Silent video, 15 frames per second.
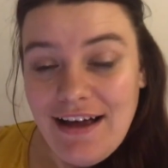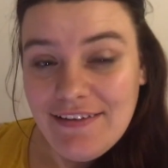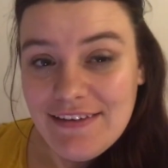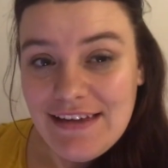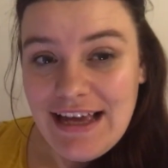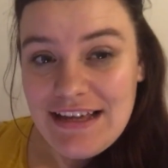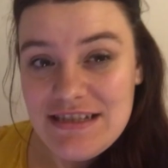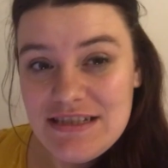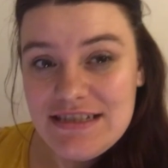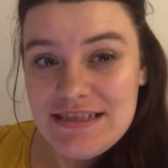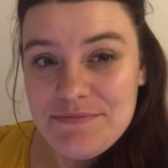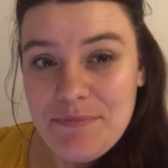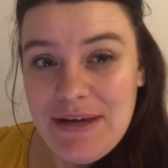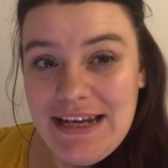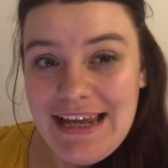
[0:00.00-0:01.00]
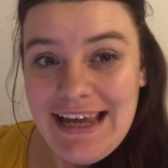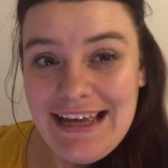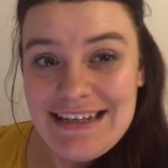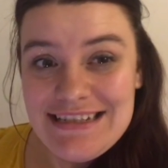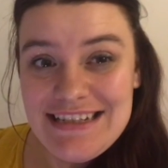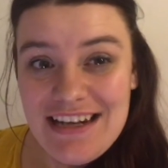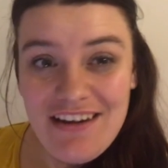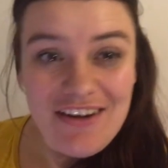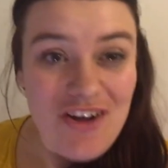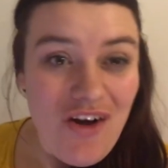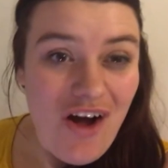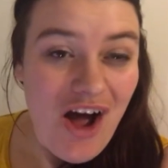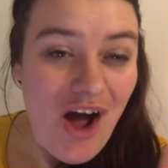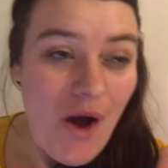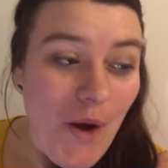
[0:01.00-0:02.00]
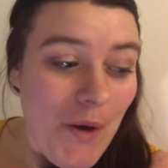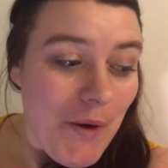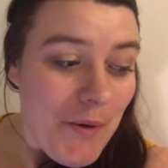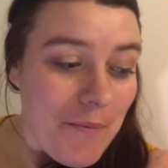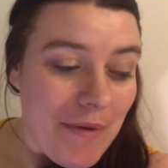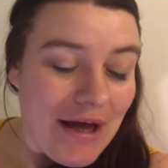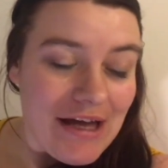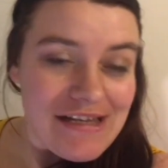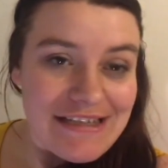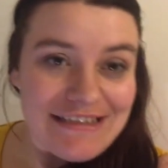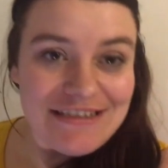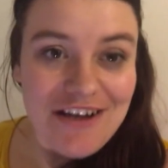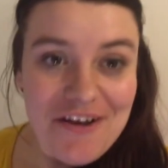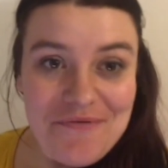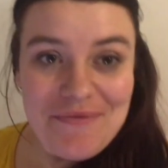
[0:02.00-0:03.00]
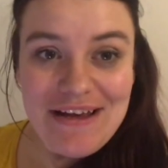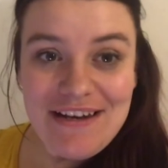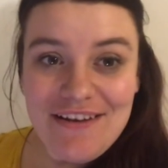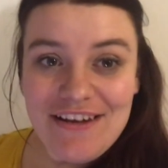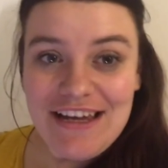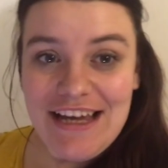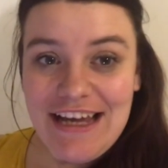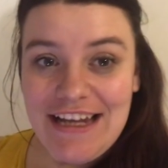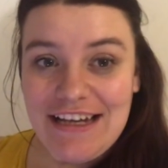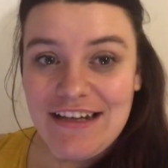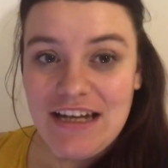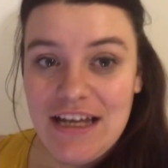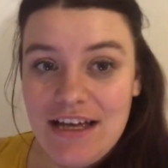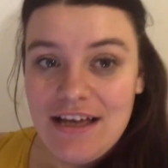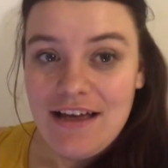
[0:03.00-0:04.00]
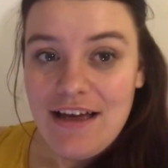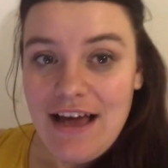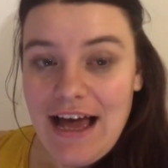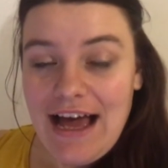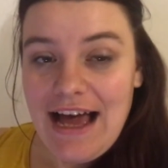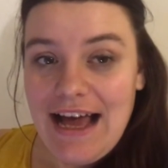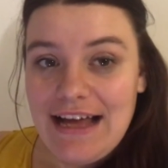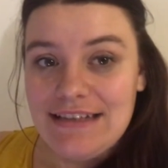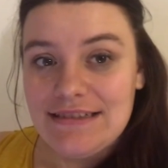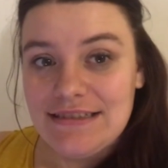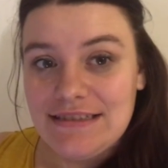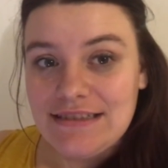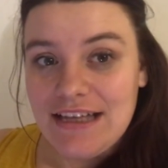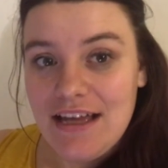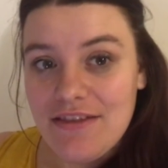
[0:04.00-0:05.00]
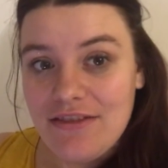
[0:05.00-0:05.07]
and that's been it until I got home, and I've been looking at